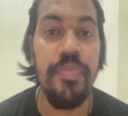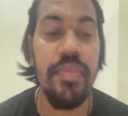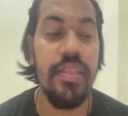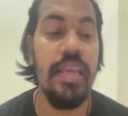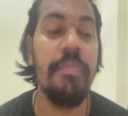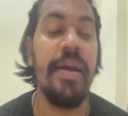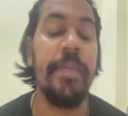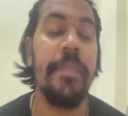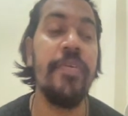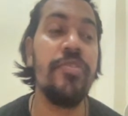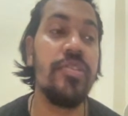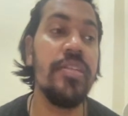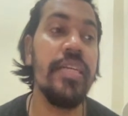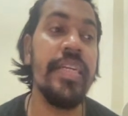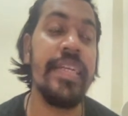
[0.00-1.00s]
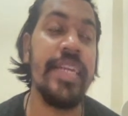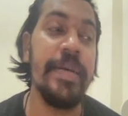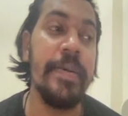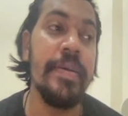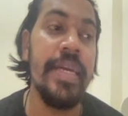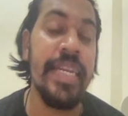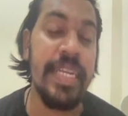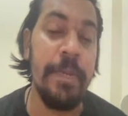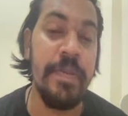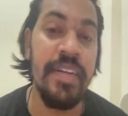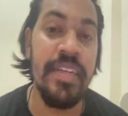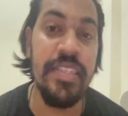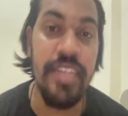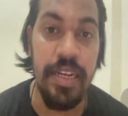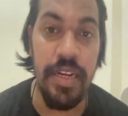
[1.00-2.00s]
they might be using
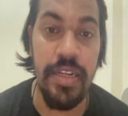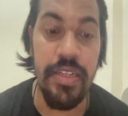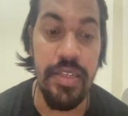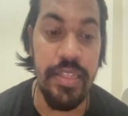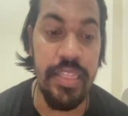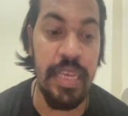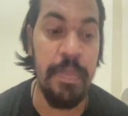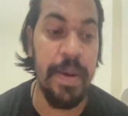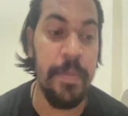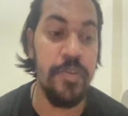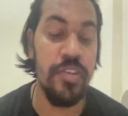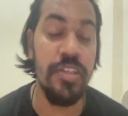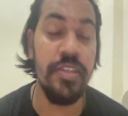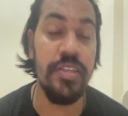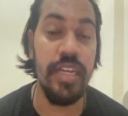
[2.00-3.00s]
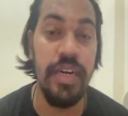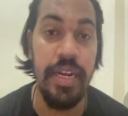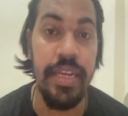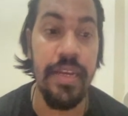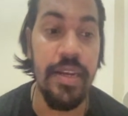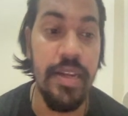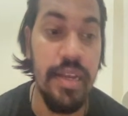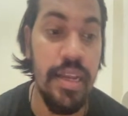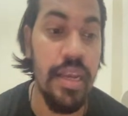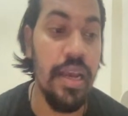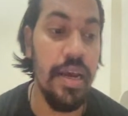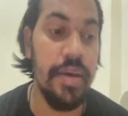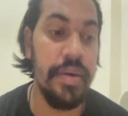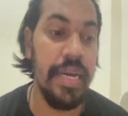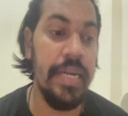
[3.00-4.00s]
encrypting channels, they might be using tunneling,
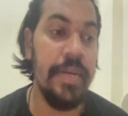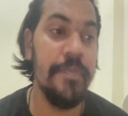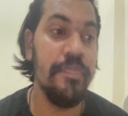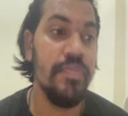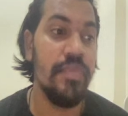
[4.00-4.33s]
right?